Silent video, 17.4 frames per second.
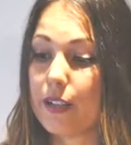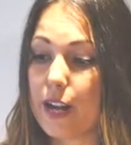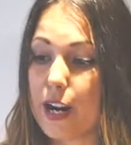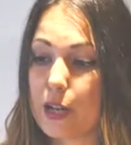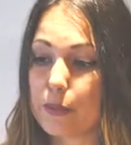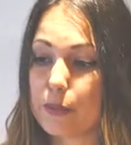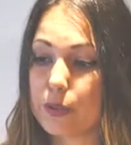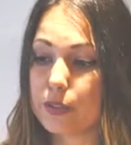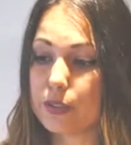
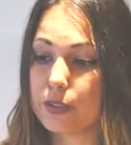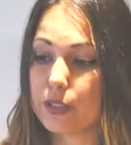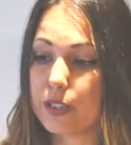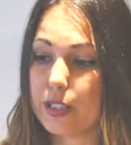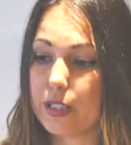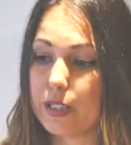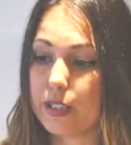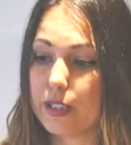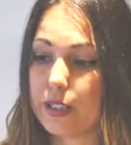carbon
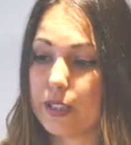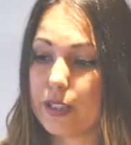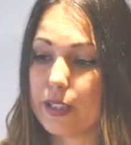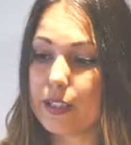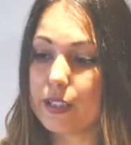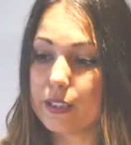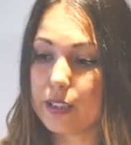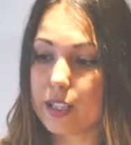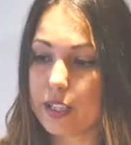uh,
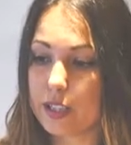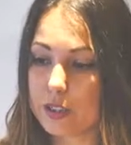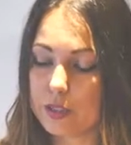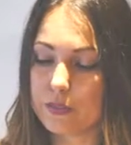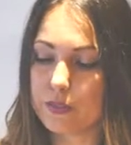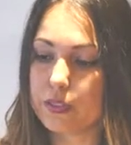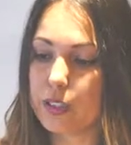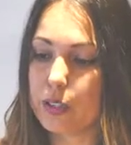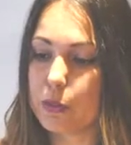n-alkane
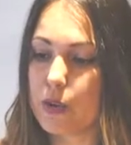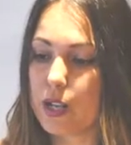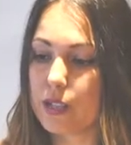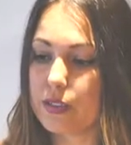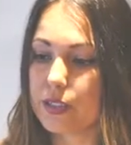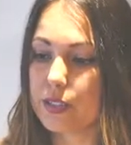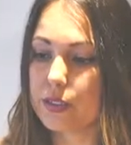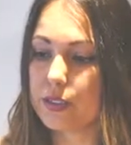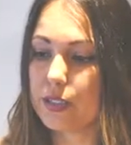of leaf
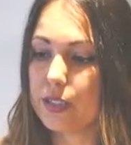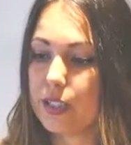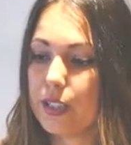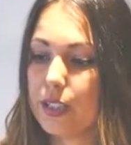waxes.